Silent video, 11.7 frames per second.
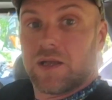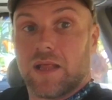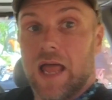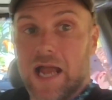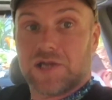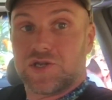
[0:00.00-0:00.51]

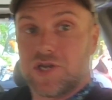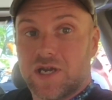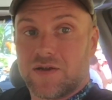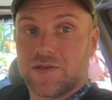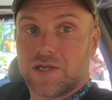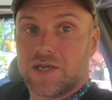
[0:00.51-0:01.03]
Last
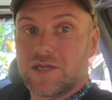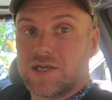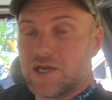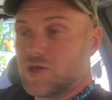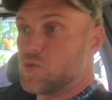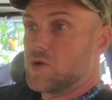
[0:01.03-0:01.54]
year in the
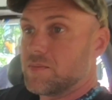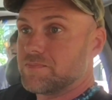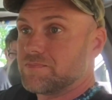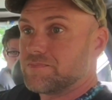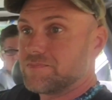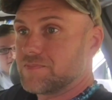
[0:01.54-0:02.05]
Continuum,
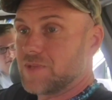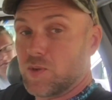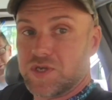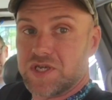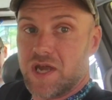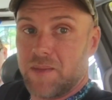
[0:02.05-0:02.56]
there
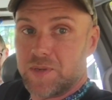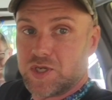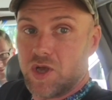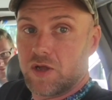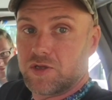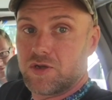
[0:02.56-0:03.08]
was an
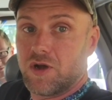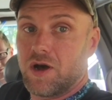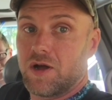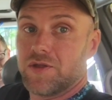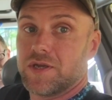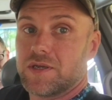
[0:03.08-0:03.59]
episode
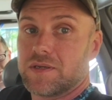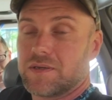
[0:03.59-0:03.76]
called